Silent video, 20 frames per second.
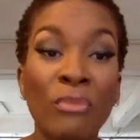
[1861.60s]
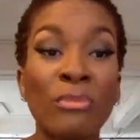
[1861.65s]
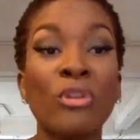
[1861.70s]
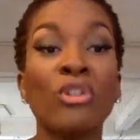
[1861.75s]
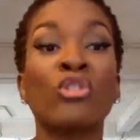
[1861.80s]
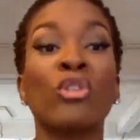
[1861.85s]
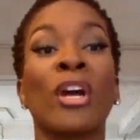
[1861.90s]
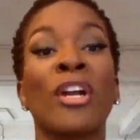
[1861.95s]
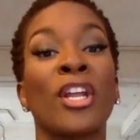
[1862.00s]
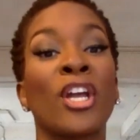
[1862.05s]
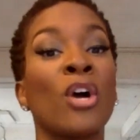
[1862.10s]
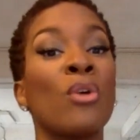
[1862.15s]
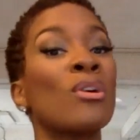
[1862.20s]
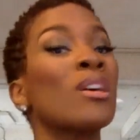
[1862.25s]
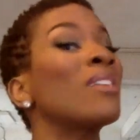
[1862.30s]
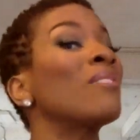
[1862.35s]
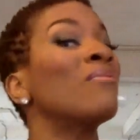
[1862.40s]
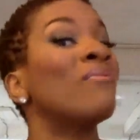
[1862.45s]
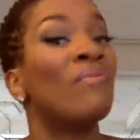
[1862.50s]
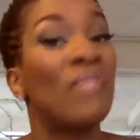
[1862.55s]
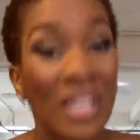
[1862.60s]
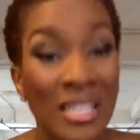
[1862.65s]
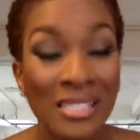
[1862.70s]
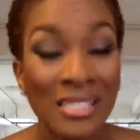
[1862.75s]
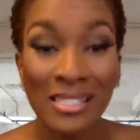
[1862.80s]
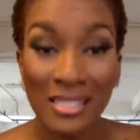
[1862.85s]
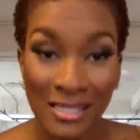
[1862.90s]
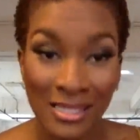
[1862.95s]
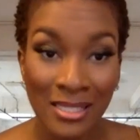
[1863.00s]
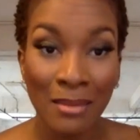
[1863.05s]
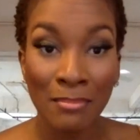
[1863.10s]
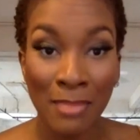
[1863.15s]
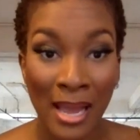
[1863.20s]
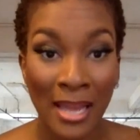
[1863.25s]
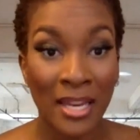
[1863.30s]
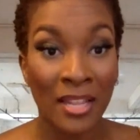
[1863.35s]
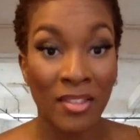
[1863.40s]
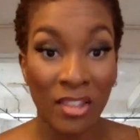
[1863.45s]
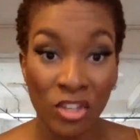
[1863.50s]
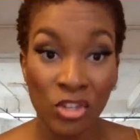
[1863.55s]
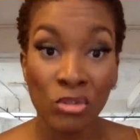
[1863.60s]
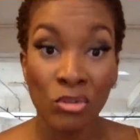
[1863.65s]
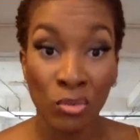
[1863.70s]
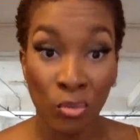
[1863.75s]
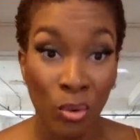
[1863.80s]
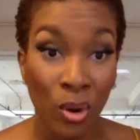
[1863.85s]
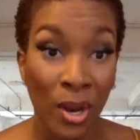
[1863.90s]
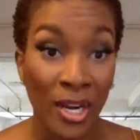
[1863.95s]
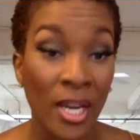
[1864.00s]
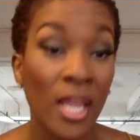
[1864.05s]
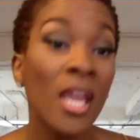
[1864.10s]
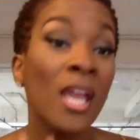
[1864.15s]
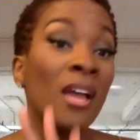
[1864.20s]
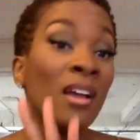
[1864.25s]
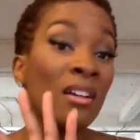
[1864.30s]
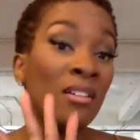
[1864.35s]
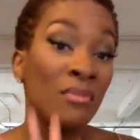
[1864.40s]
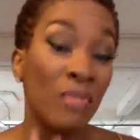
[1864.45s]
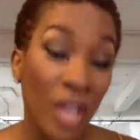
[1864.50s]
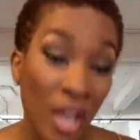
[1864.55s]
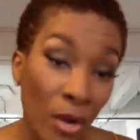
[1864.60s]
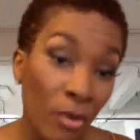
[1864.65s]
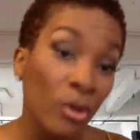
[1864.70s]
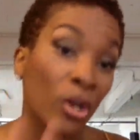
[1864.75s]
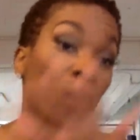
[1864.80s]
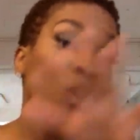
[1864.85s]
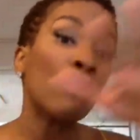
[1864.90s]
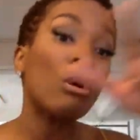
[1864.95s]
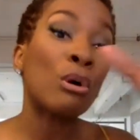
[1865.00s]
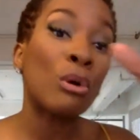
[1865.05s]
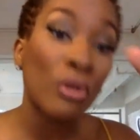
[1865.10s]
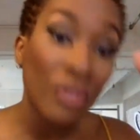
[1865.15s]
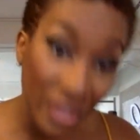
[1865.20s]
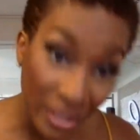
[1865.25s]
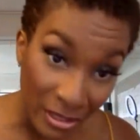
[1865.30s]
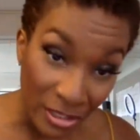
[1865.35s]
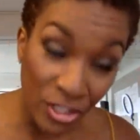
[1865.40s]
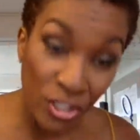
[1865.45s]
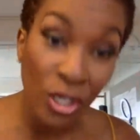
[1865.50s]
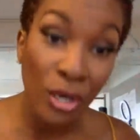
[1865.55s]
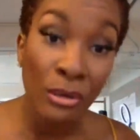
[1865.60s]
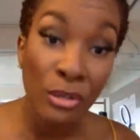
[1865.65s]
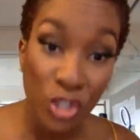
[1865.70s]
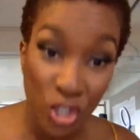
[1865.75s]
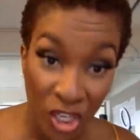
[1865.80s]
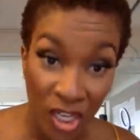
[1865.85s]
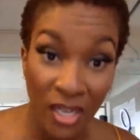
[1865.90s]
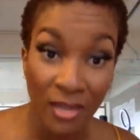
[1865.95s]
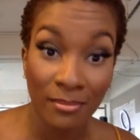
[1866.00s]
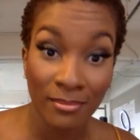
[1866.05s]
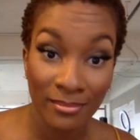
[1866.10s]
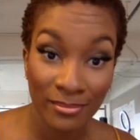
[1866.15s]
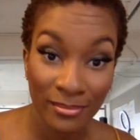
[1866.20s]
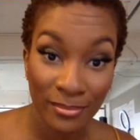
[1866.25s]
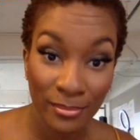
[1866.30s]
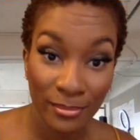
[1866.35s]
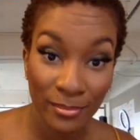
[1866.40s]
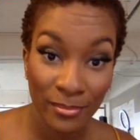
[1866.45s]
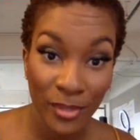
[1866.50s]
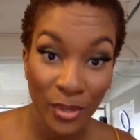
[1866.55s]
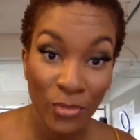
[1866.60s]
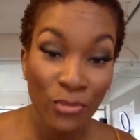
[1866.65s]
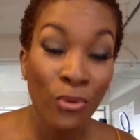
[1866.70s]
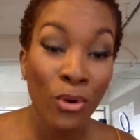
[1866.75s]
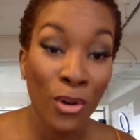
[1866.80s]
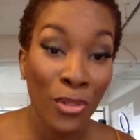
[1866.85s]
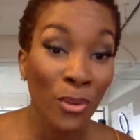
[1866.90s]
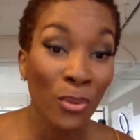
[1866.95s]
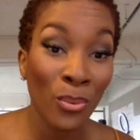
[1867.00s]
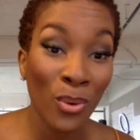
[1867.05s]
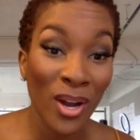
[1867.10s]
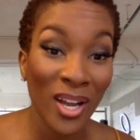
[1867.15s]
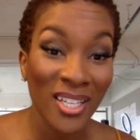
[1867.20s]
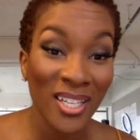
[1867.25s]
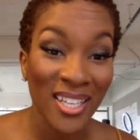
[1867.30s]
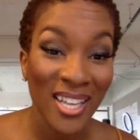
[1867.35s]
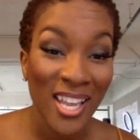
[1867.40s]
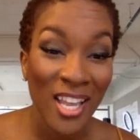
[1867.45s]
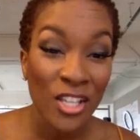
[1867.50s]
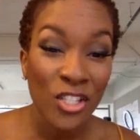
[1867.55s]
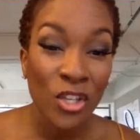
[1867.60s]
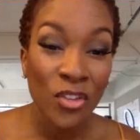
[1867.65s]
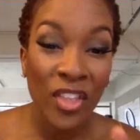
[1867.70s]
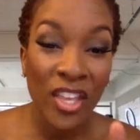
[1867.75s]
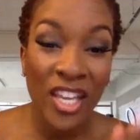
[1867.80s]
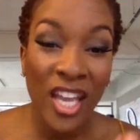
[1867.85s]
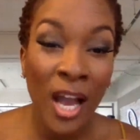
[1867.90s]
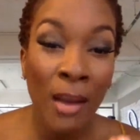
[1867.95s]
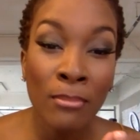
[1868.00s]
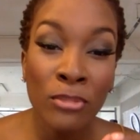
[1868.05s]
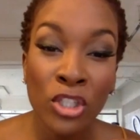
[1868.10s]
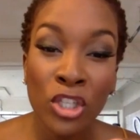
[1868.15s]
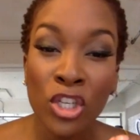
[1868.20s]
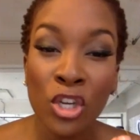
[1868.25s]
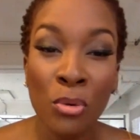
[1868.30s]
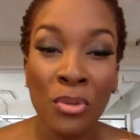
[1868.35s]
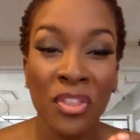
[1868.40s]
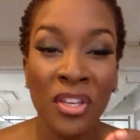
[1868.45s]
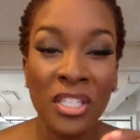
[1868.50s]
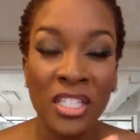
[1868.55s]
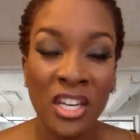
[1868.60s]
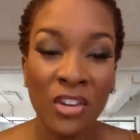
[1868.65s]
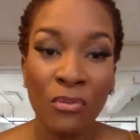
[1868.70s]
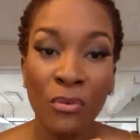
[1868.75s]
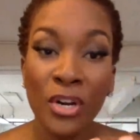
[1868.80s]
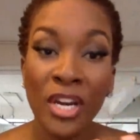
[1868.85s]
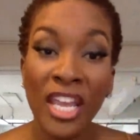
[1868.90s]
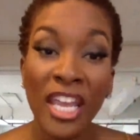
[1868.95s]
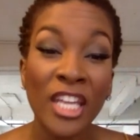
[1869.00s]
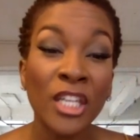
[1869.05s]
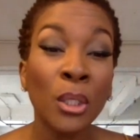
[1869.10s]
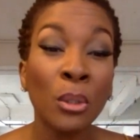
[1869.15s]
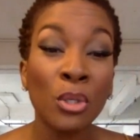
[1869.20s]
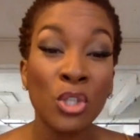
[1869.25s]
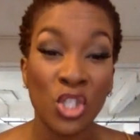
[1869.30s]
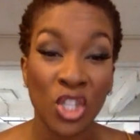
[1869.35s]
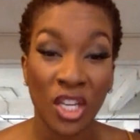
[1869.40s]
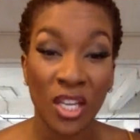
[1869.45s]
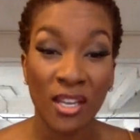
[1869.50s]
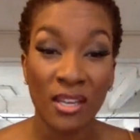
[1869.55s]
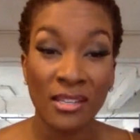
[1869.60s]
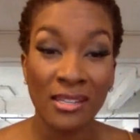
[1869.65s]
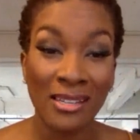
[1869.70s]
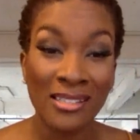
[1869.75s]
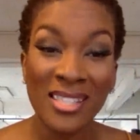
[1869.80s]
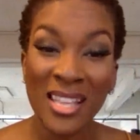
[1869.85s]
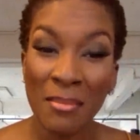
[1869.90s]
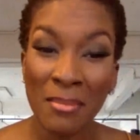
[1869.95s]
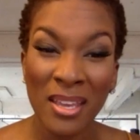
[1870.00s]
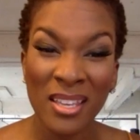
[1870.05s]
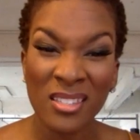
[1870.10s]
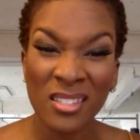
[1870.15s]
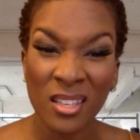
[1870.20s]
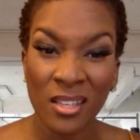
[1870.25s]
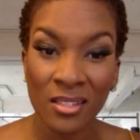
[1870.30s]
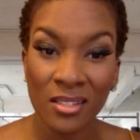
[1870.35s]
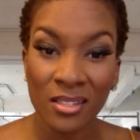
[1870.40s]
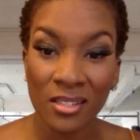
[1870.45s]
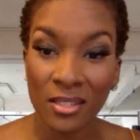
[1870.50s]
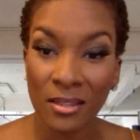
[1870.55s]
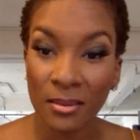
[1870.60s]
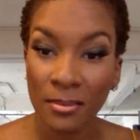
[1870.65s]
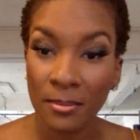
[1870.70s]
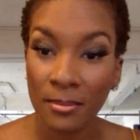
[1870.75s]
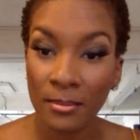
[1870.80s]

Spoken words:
from you trying to go convince somebody that you're the one. On Google, they're searching for the one. So they come to you with a different energy. Does that make sense?